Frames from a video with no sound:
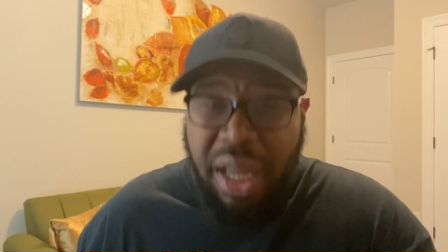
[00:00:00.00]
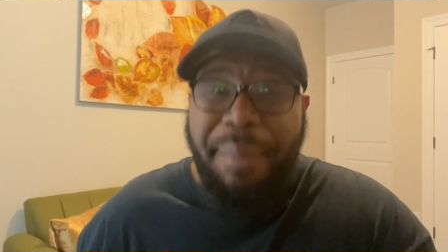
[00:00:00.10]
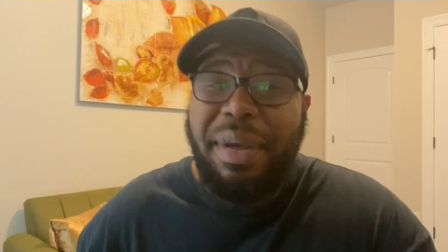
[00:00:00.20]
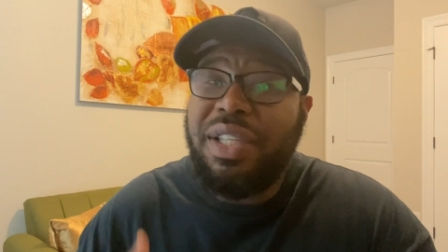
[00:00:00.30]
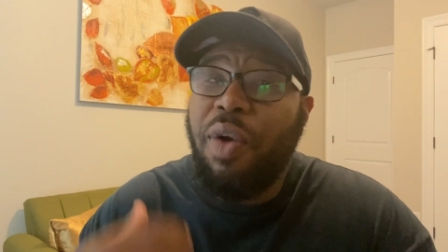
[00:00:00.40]

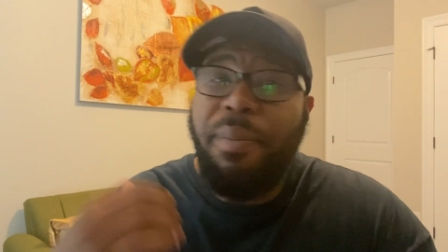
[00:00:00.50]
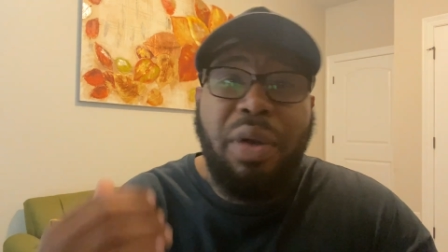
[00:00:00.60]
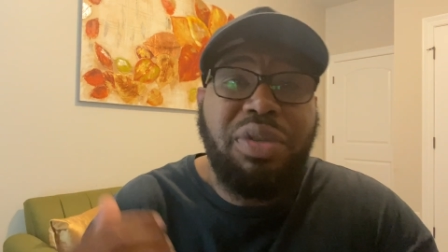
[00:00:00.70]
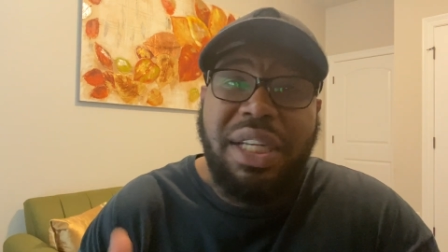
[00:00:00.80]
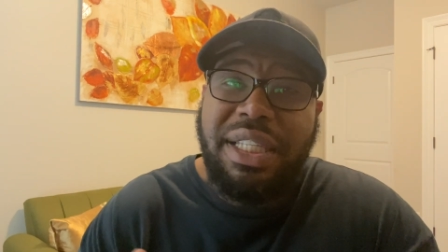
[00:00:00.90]
But so
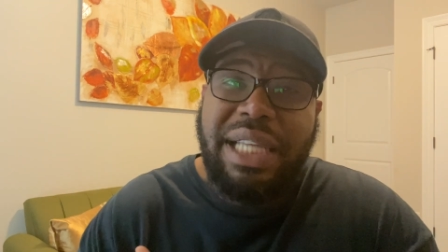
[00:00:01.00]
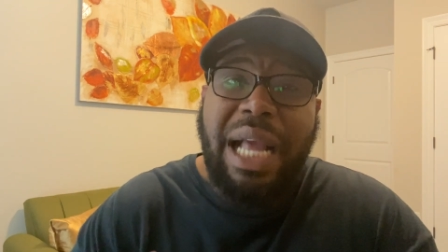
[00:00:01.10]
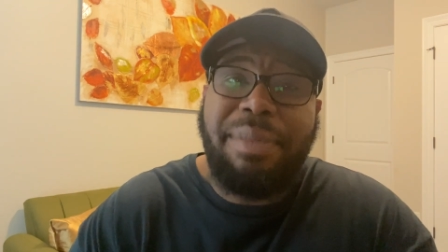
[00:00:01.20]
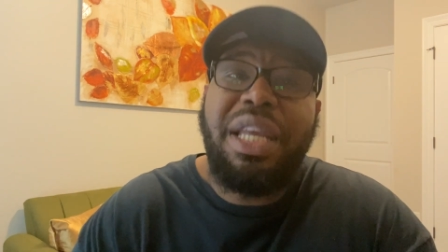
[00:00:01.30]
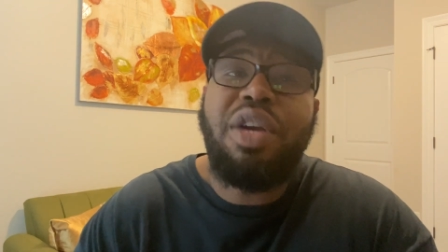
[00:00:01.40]
most of the
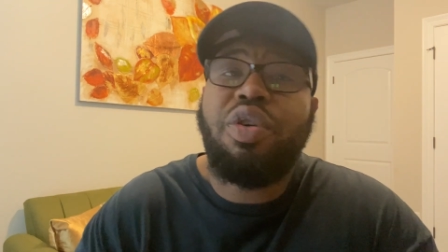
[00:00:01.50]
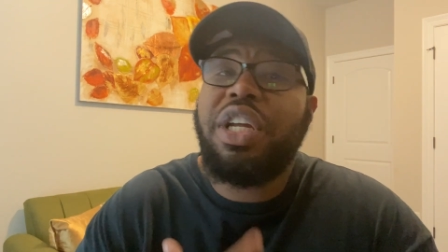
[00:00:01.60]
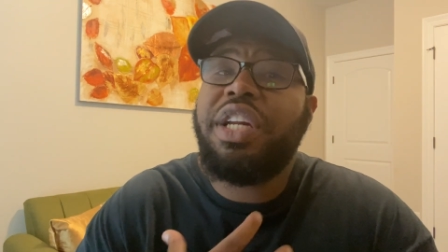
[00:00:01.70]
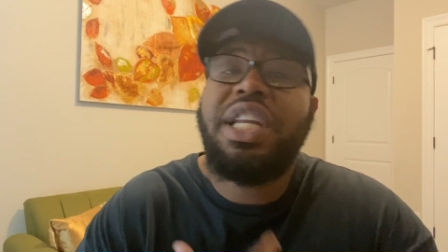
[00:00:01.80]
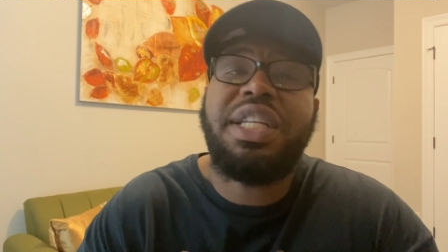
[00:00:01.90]
time, he'll
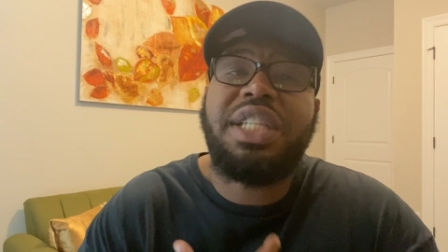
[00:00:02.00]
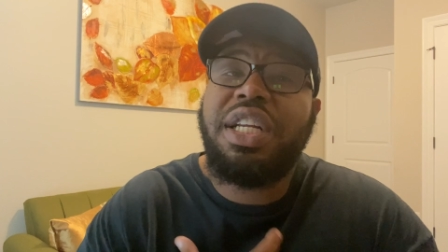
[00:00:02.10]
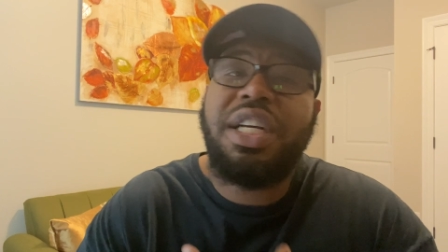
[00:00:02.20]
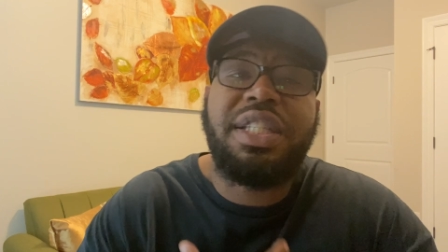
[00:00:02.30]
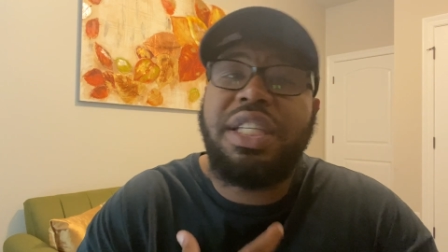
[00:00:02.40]
condition
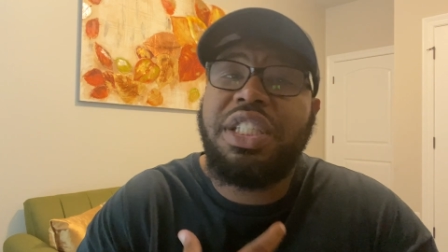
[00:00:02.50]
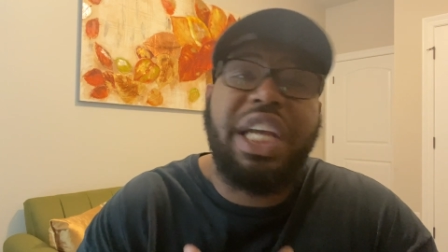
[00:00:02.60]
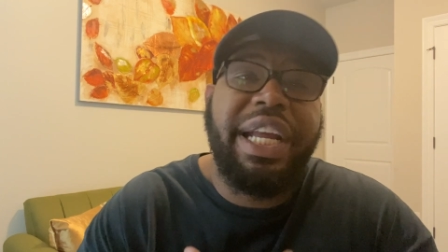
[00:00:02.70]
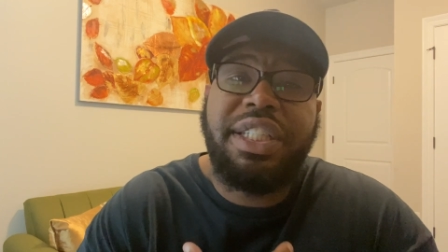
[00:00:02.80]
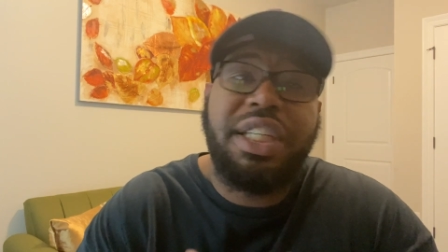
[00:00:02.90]
us and
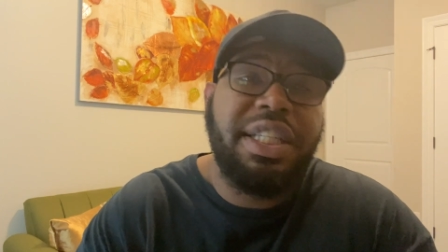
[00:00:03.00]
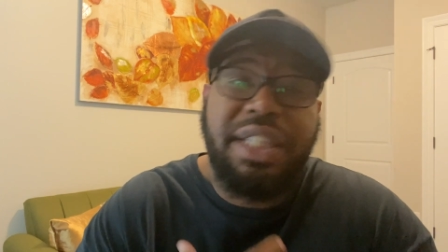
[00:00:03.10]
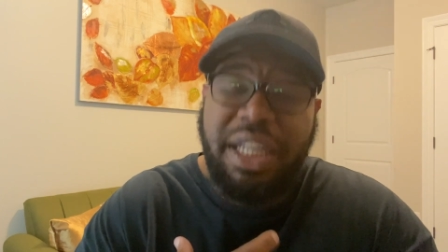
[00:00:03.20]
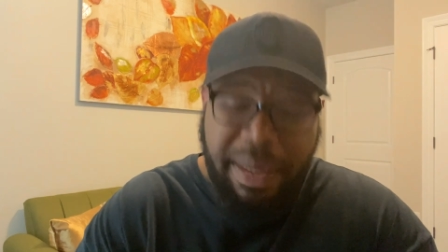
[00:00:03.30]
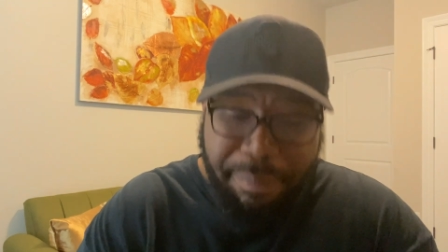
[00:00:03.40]
change us
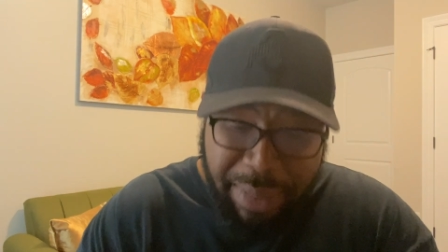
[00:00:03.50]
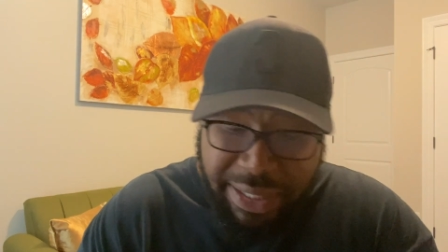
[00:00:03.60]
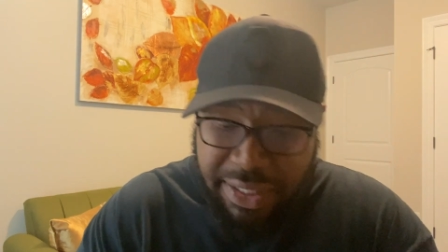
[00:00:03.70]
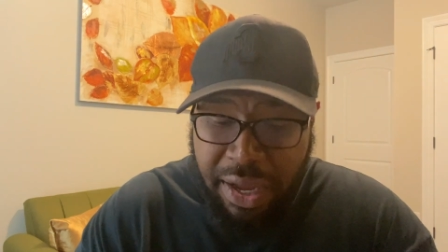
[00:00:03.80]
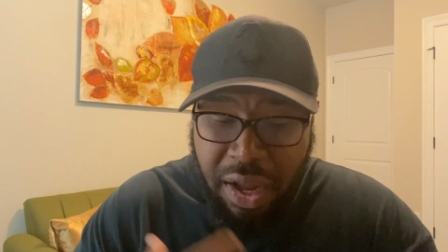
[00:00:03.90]
in the
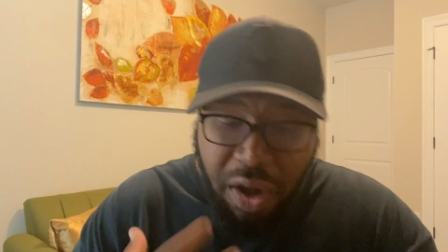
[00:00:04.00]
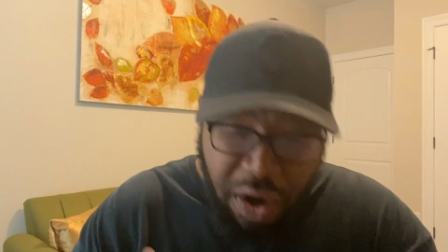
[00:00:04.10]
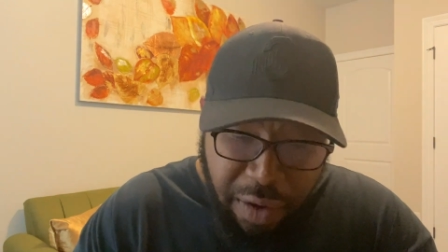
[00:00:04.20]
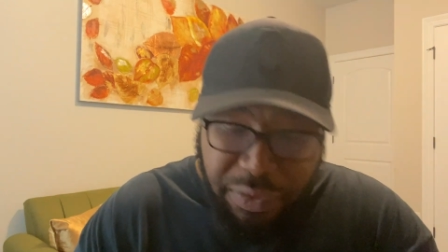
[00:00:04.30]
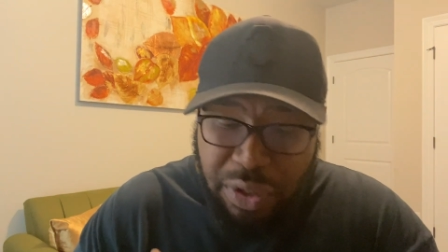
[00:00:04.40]
midst
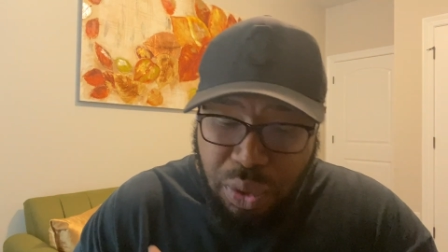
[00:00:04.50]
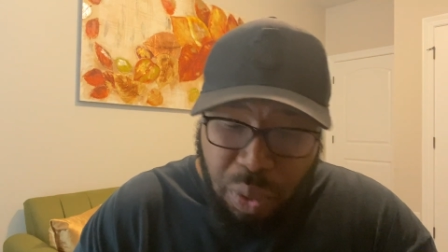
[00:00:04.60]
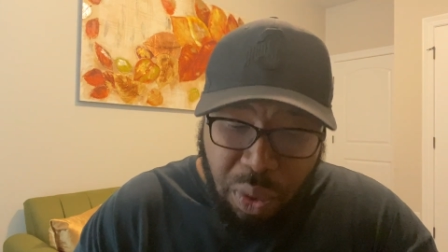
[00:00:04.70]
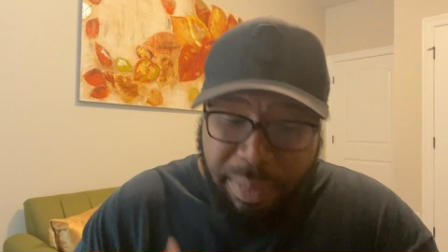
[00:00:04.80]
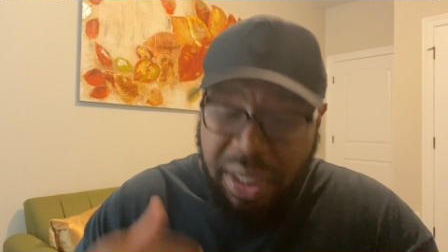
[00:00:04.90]
of the
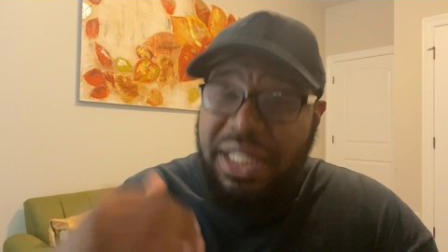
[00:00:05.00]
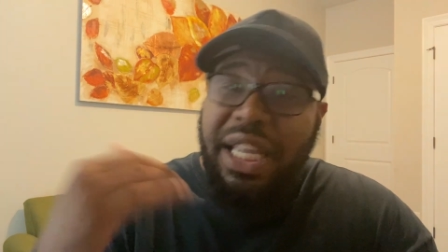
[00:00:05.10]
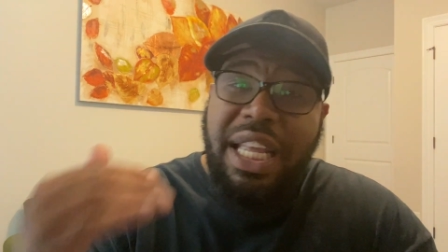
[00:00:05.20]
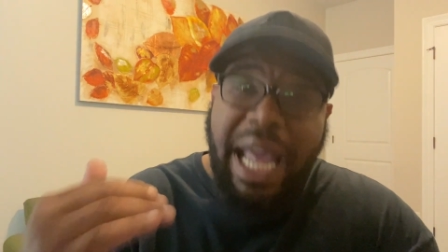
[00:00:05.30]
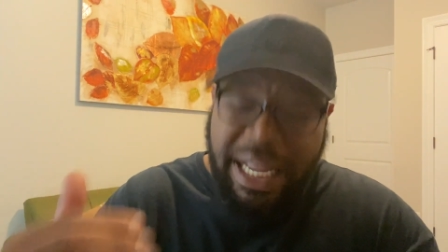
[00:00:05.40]
storm because
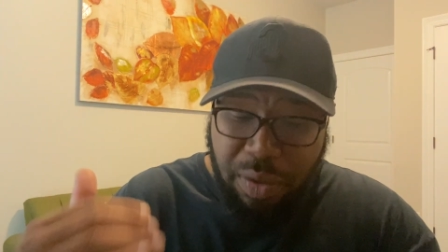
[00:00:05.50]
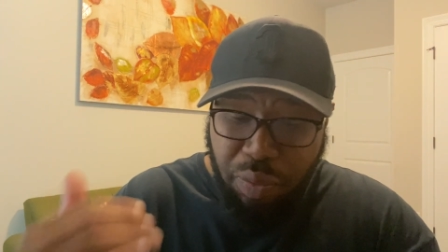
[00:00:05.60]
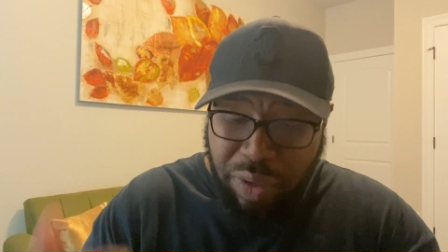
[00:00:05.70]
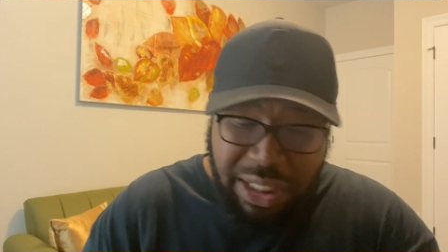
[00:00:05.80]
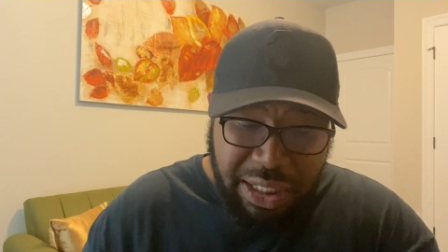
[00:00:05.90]
he has a
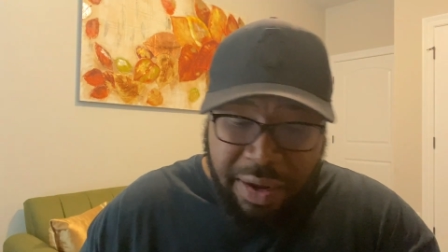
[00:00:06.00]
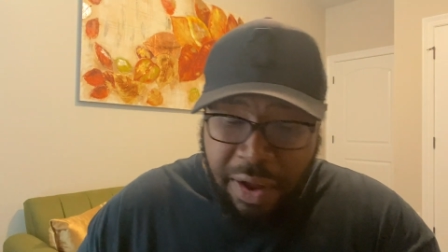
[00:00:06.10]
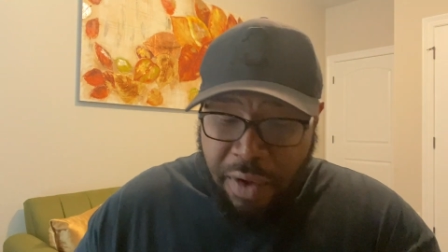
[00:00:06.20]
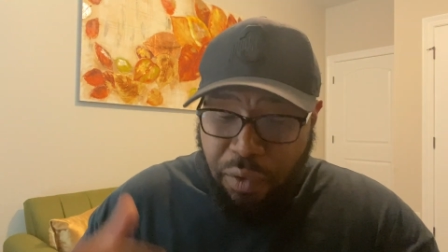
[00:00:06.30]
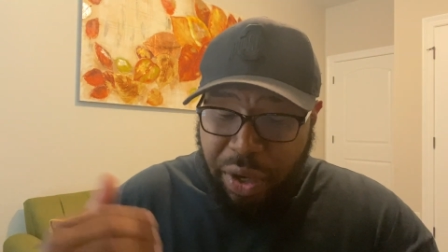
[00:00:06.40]
reason
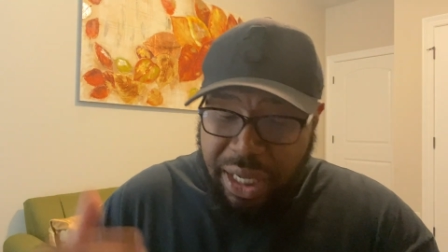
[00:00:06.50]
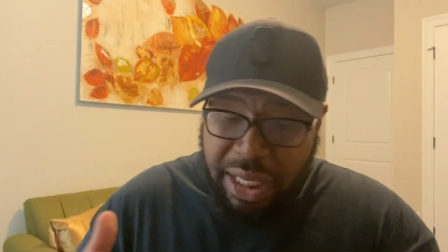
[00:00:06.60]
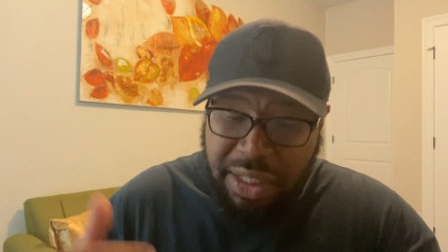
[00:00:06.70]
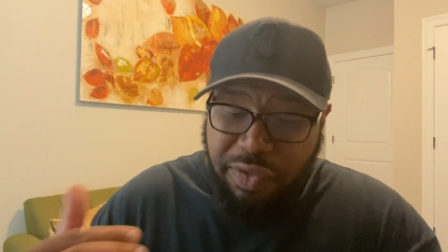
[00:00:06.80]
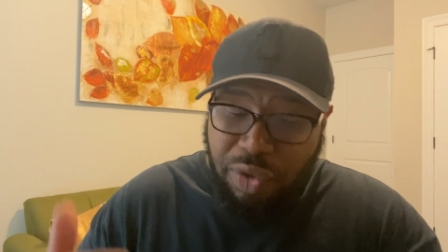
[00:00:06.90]
for
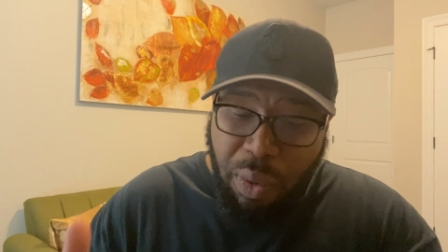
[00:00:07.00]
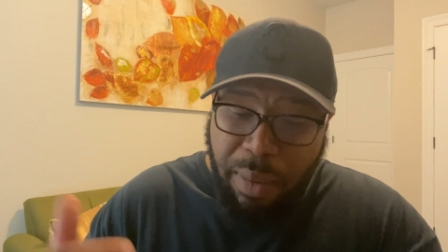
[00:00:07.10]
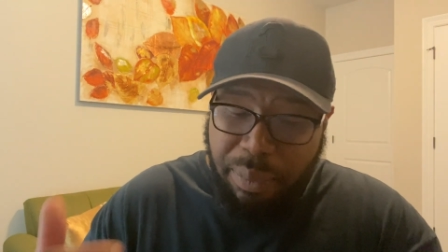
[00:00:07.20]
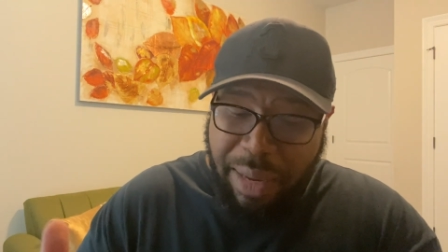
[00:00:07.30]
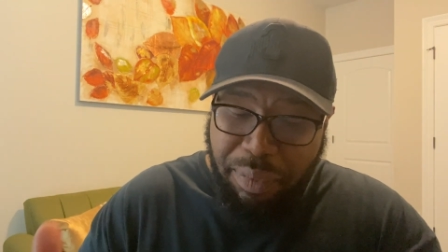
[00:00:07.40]
each
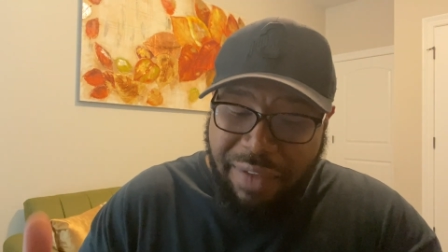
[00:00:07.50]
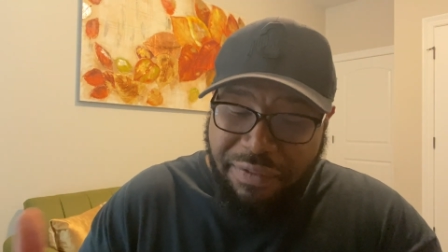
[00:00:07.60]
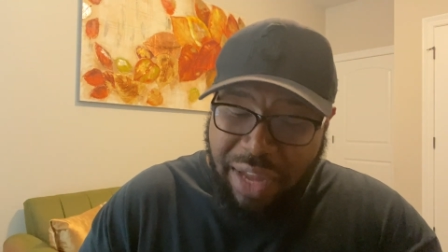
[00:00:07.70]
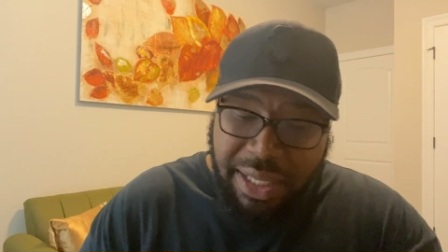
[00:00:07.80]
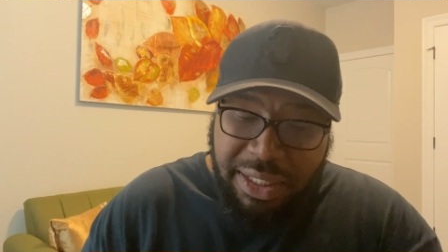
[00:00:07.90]
storm that we
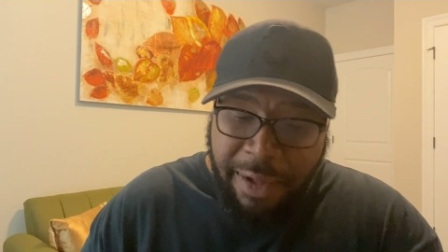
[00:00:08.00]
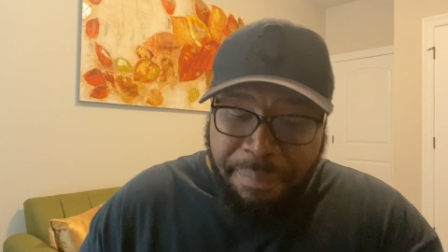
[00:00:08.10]
face.